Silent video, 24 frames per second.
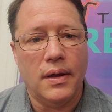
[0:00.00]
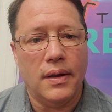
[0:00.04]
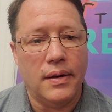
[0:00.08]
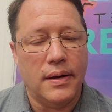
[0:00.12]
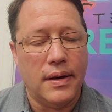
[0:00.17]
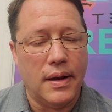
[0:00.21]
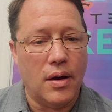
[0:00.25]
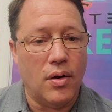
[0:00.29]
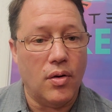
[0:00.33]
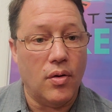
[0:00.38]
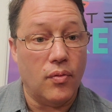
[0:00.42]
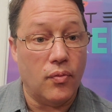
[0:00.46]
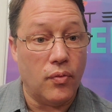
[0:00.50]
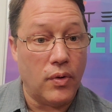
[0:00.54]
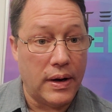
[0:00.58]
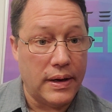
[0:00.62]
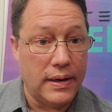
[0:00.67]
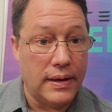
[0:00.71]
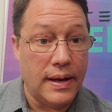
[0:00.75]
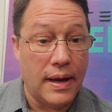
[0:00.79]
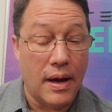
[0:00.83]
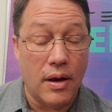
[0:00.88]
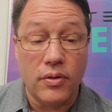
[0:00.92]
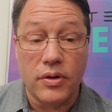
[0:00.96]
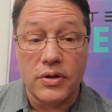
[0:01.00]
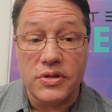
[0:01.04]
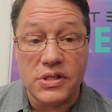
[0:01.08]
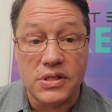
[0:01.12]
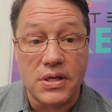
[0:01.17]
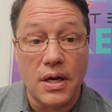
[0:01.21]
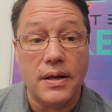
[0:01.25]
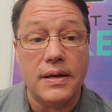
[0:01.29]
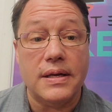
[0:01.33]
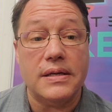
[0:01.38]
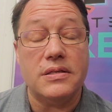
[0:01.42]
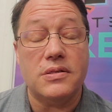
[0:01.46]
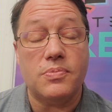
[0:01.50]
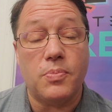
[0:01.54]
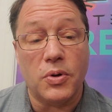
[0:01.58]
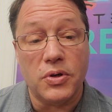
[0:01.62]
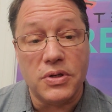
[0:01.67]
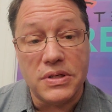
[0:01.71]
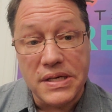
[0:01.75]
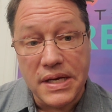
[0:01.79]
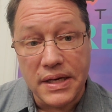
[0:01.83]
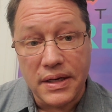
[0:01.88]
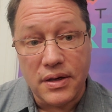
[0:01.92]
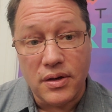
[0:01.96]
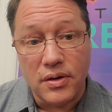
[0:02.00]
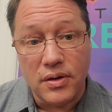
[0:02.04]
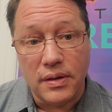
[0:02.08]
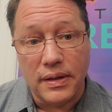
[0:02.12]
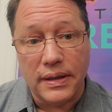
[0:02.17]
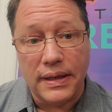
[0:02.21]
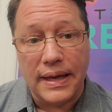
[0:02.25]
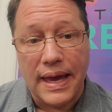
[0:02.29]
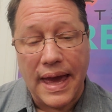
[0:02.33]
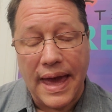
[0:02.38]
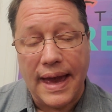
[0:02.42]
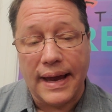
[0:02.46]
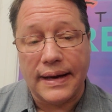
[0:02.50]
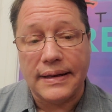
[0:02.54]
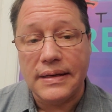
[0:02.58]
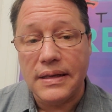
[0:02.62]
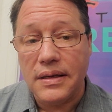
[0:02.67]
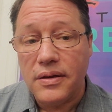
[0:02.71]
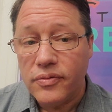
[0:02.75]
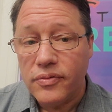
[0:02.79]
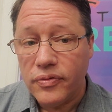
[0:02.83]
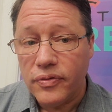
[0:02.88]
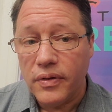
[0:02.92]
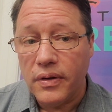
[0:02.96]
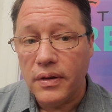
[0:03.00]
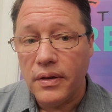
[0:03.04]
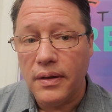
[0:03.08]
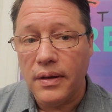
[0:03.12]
Now, right now, the sun is particularly active,